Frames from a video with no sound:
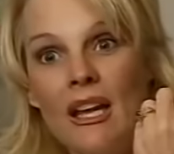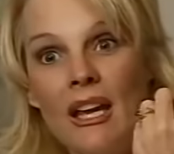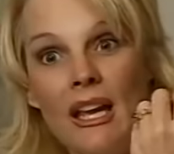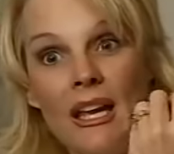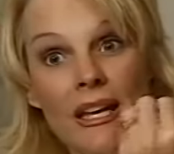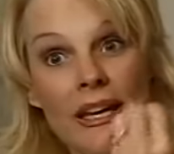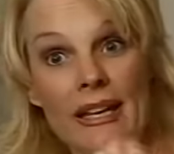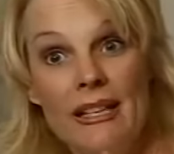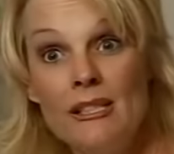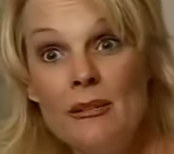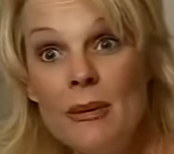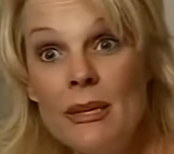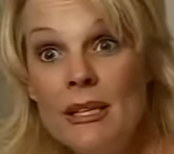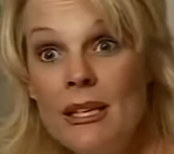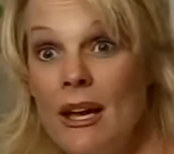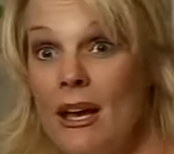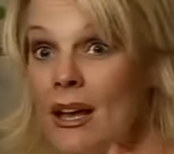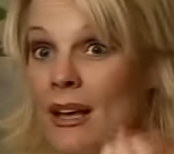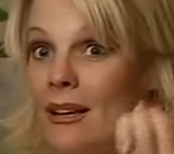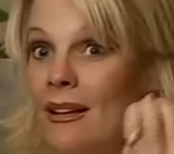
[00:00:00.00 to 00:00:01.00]
It needs to be
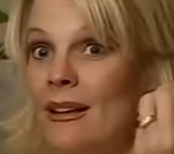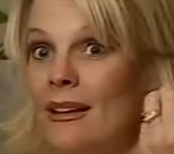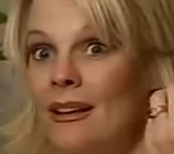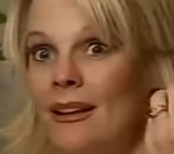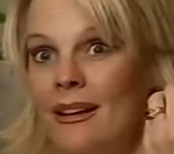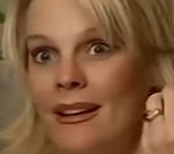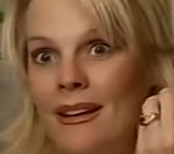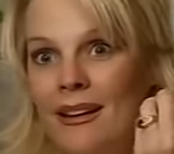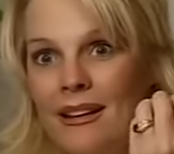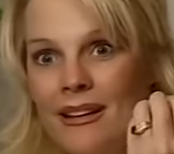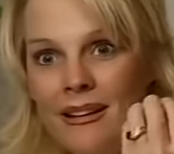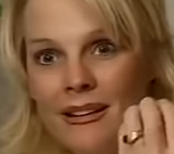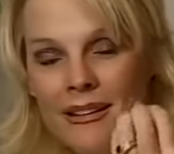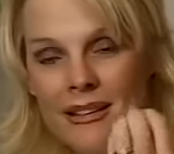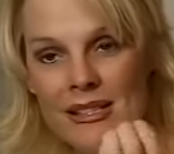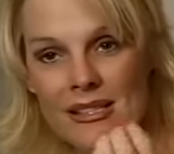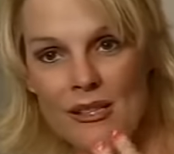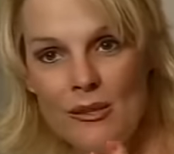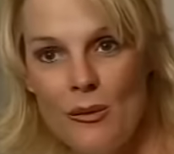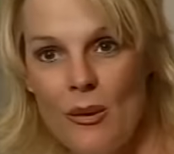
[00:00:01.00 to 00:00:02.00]
done.
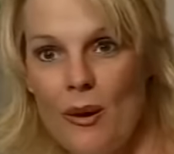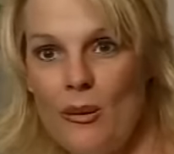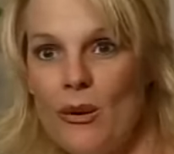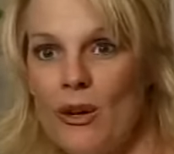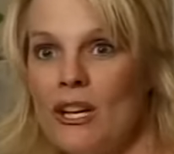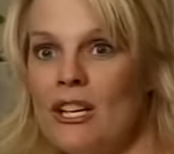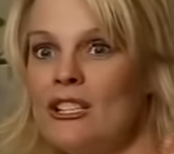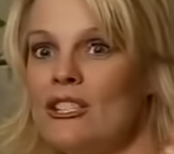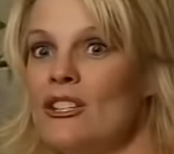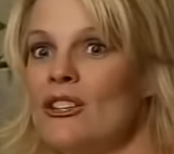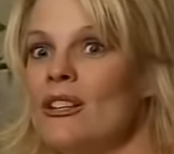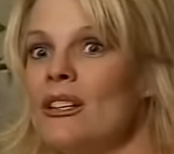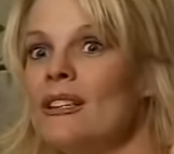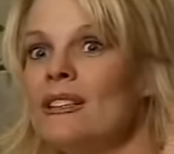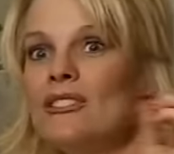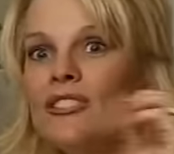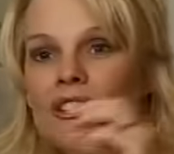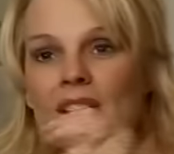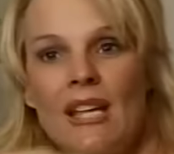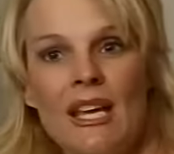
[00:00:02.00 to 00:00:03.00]
This is the way we're gonna do it.
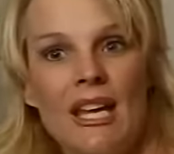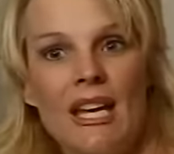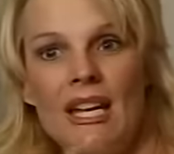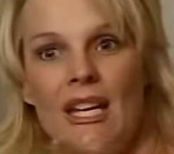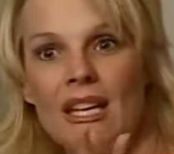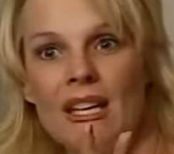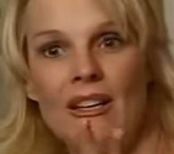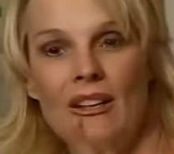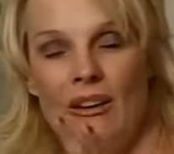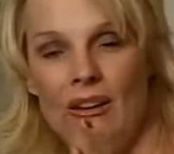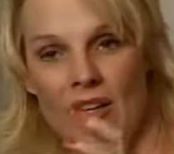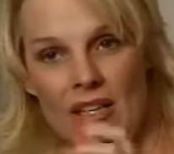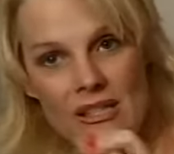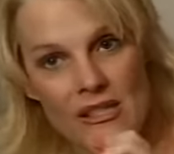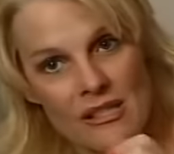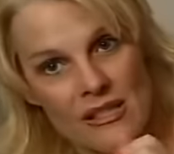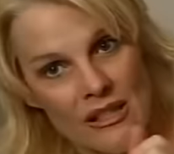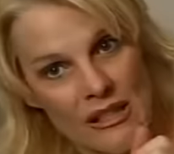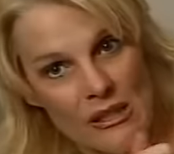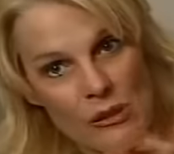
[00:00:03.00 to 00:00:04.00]
Just get it, you know,
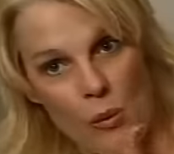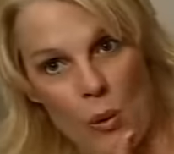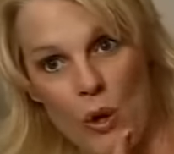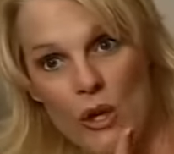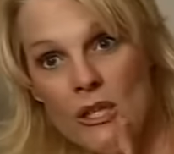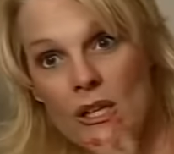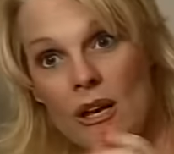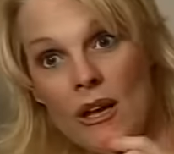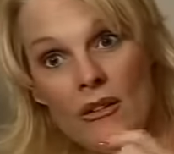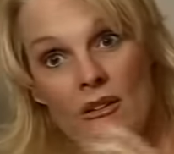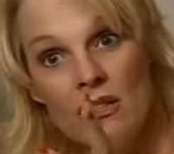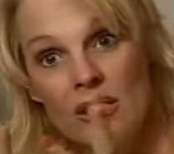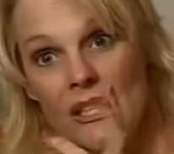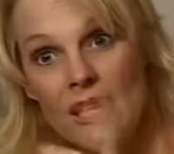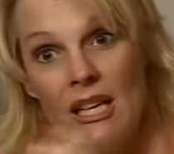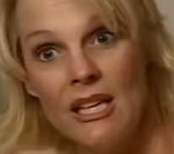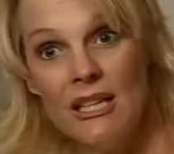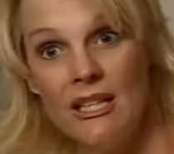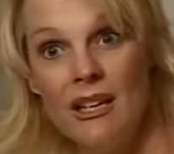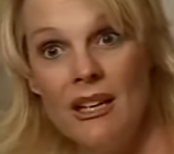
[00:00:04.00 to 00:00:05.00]
let's work together, let's get it